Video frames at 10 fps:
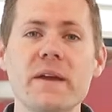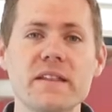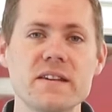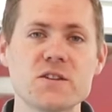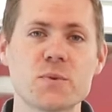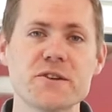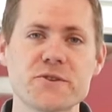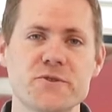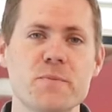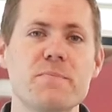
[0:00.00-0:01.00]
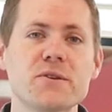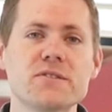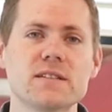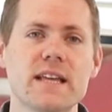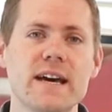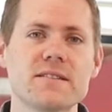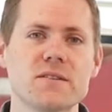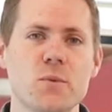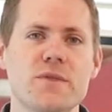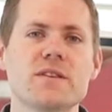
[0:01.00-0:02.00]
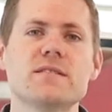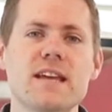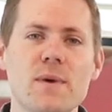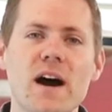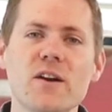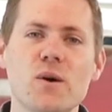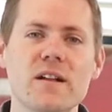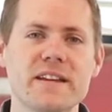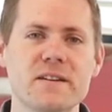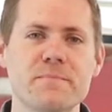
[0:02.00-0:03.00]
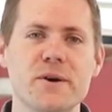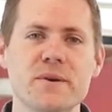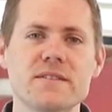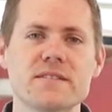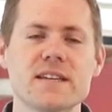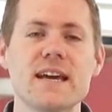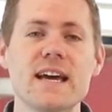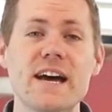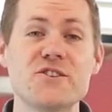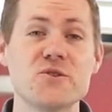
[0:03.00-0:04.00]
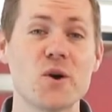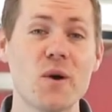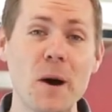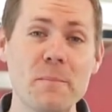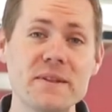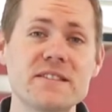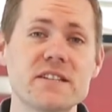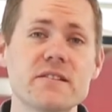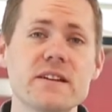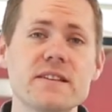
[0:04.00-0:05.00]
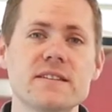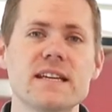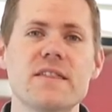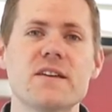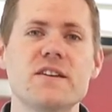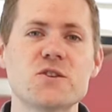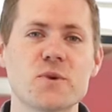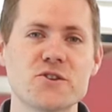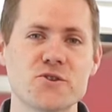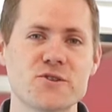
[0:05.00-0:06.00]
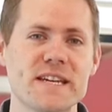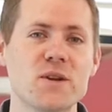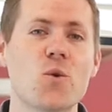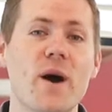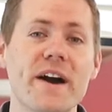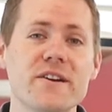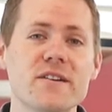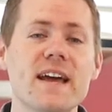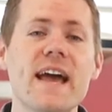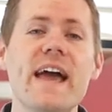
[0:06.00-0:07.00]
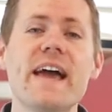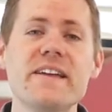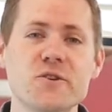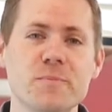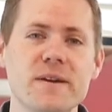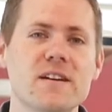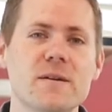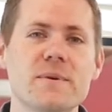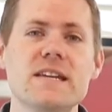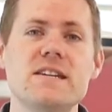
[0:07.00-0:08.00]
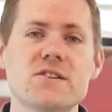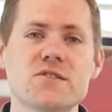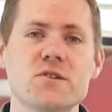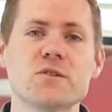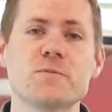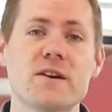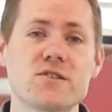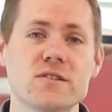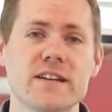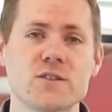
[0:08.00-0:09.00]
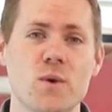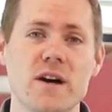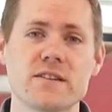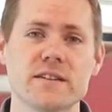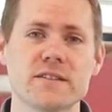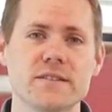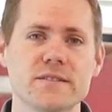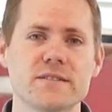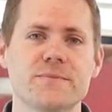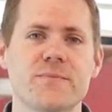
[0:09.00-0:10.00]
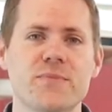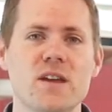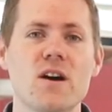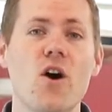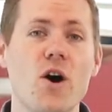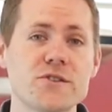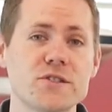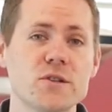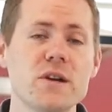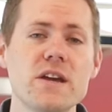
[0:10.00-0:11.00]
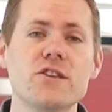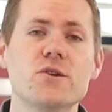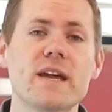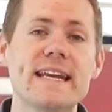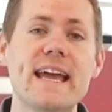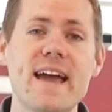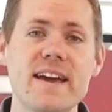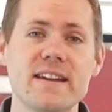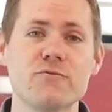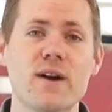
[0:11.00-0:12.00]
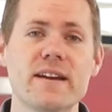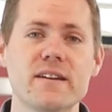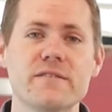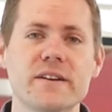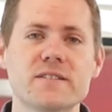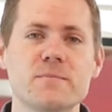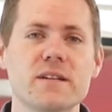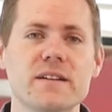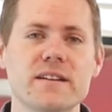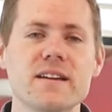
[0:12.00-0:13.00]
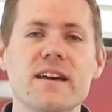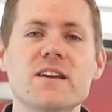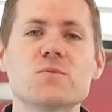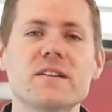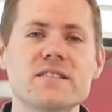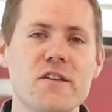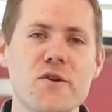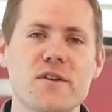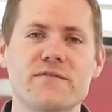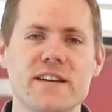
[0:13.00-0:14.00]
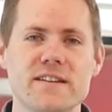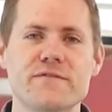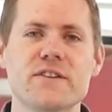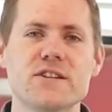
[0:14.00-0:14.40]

Miele dishwashers are built to last with the same high quality components, as you go up in series, the dishwashers get quieter and you'll pick up additional specialized wash cycles. Also, you'll gain added racking flexibility as well as other convenient